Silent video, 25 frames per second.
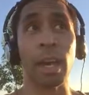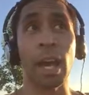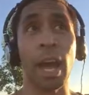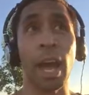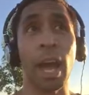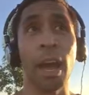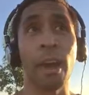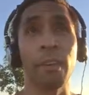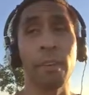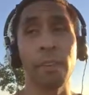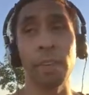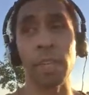
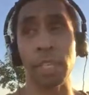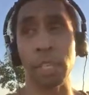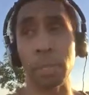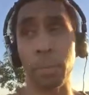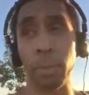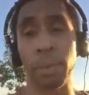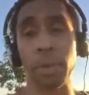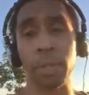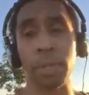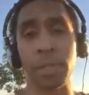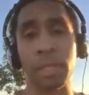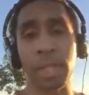ha
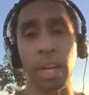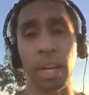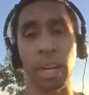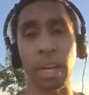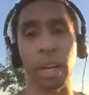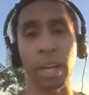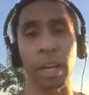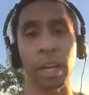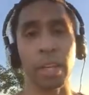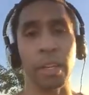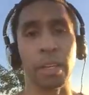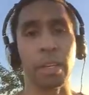experience that
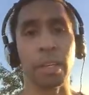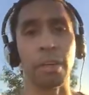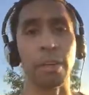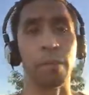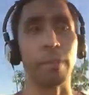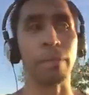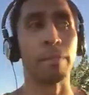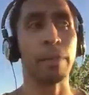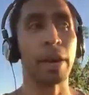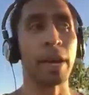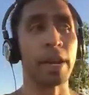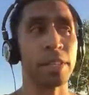kind
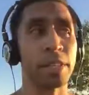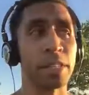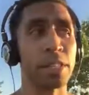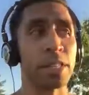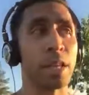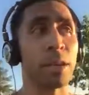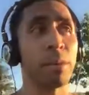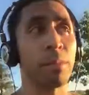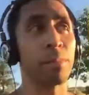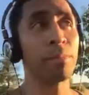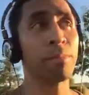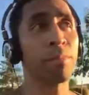of
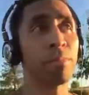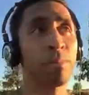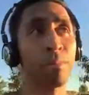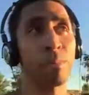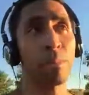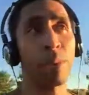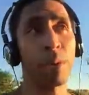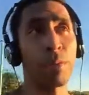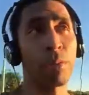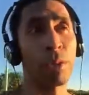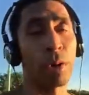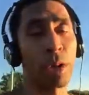mindset
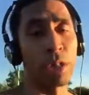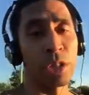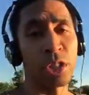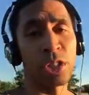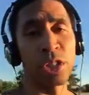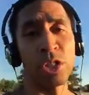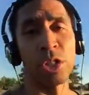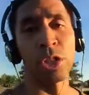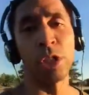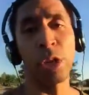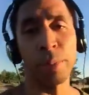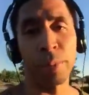before I
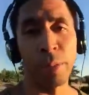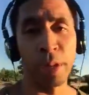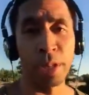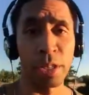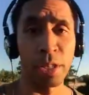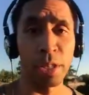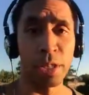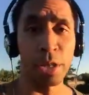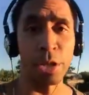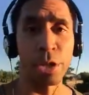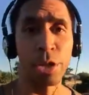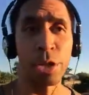jumped
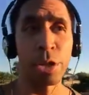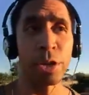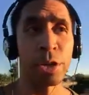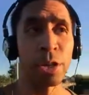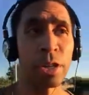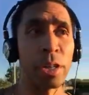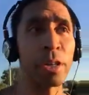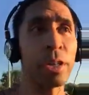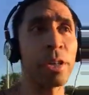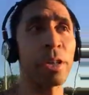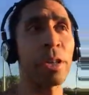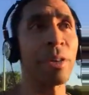into this
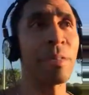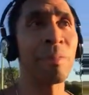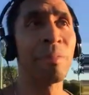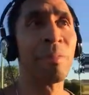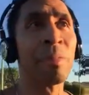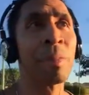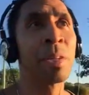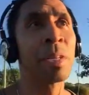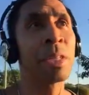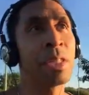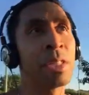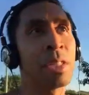journey though.
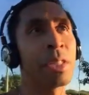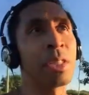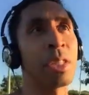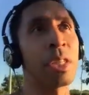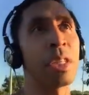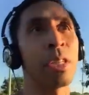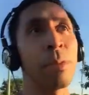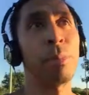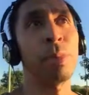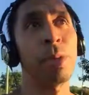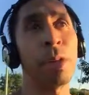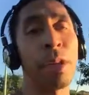
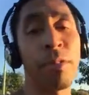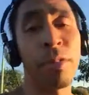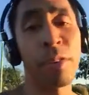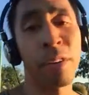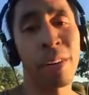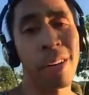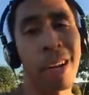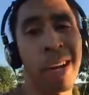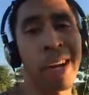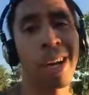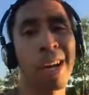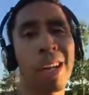See, believe
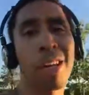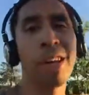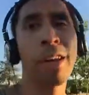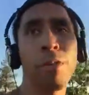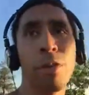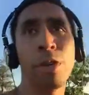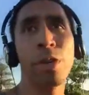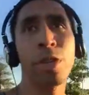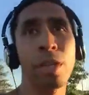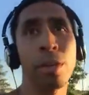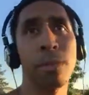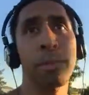it or not, I
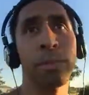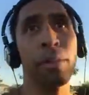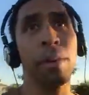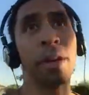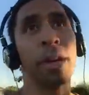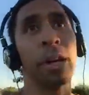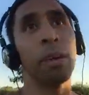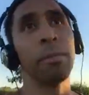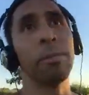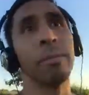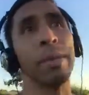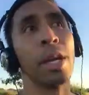never used to
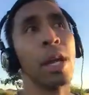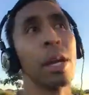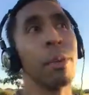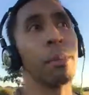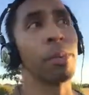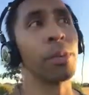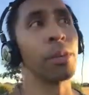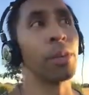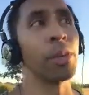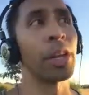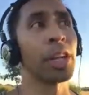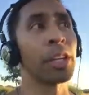uh, be
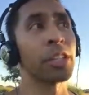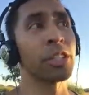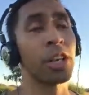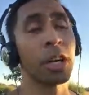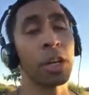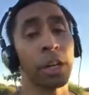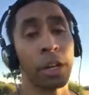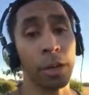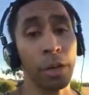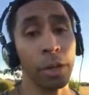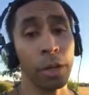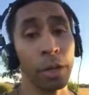able to like
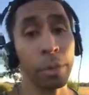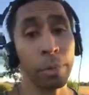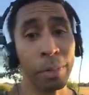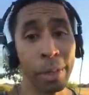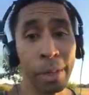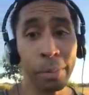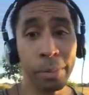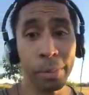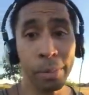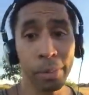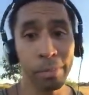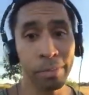talking to other
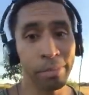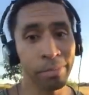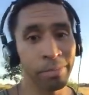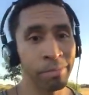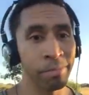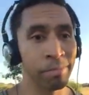people.